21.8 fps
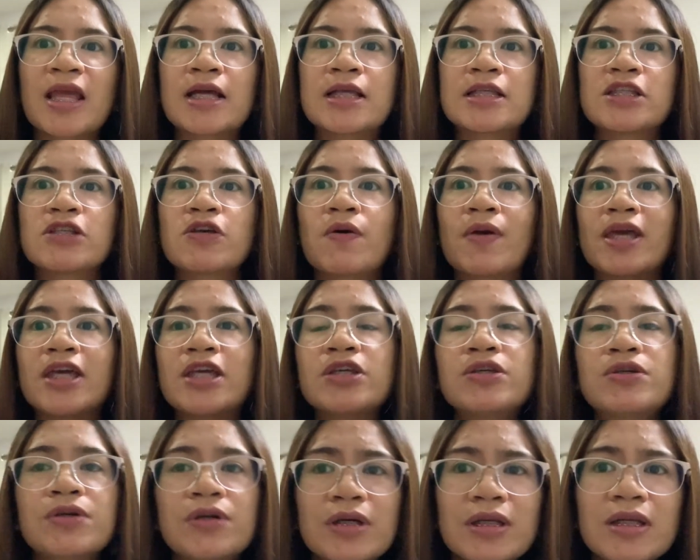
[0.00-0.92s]
So a
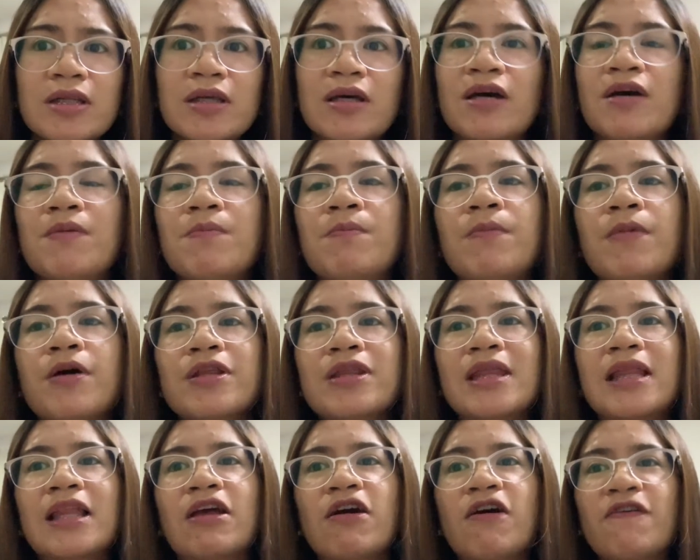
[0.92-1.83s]
good
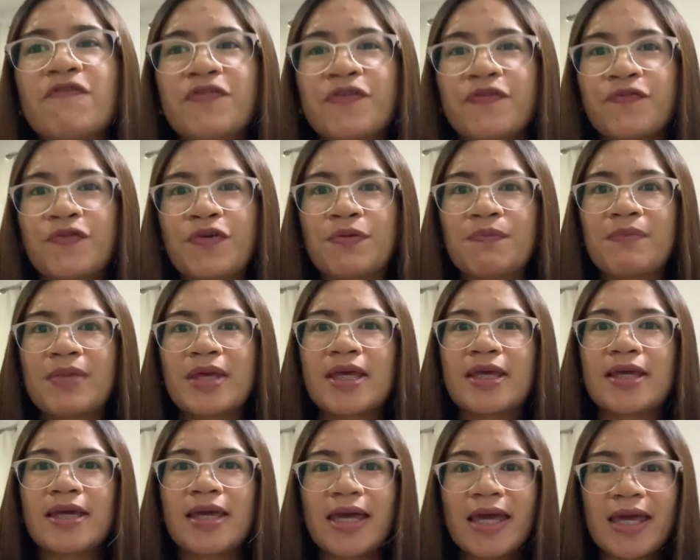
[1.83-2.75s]
monthly offer for
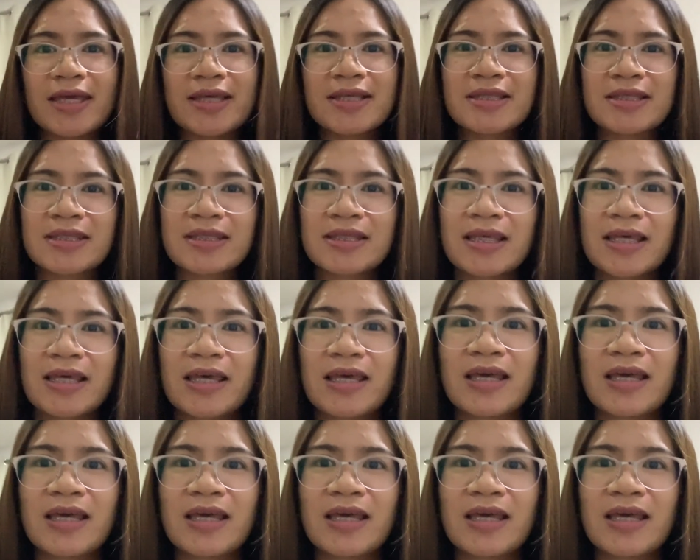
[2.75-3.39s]
me is